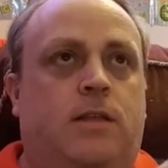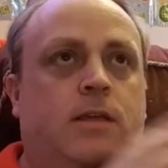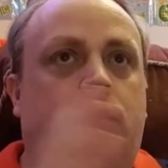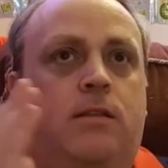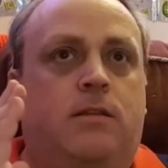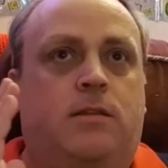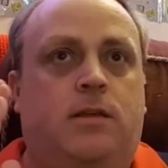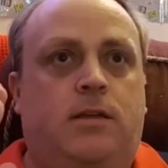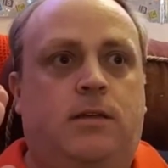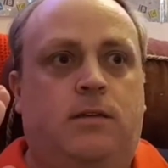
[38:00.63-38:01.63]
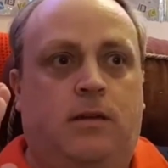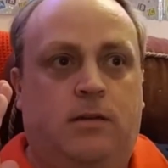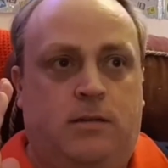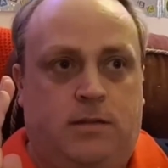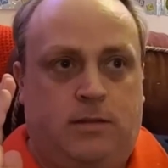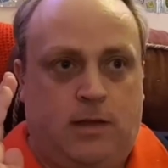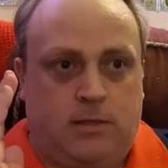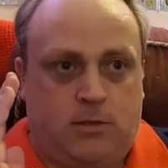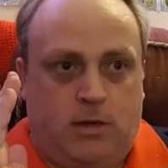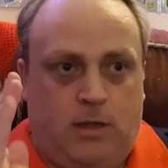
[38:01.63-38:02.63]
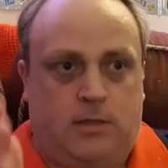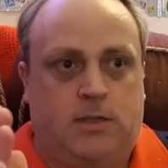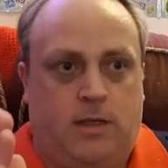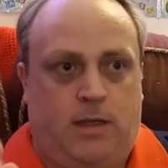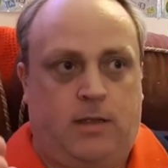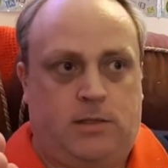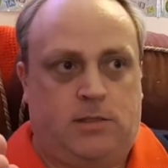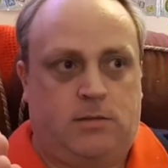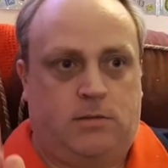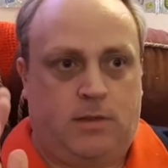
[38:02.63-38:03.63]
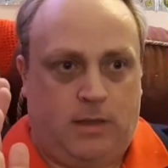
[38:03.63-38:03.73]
the Desolata Est